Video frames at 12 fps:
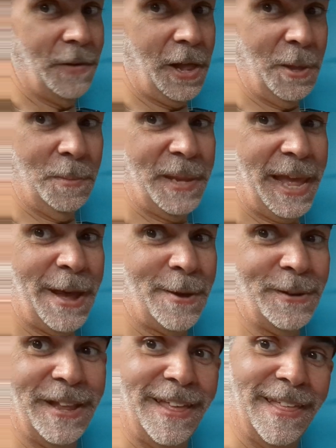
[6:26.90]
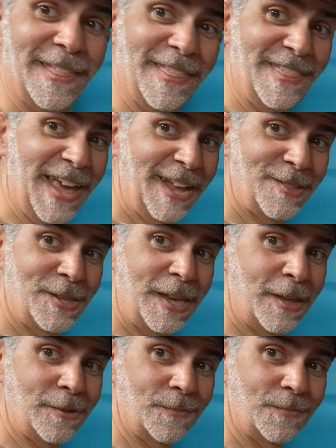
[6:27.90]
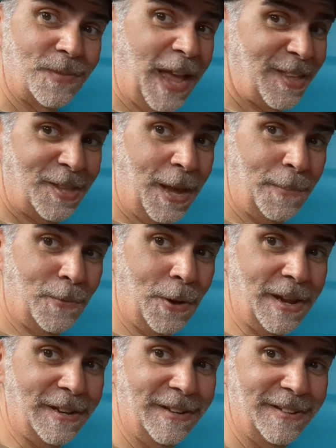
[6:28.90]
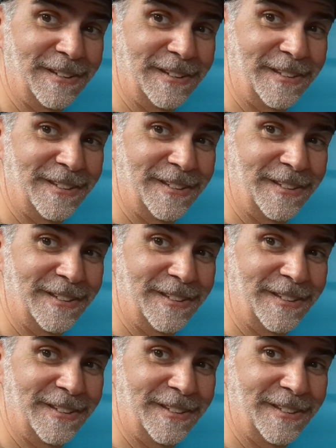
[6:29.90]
Volume down. That's it. That's the upgrade.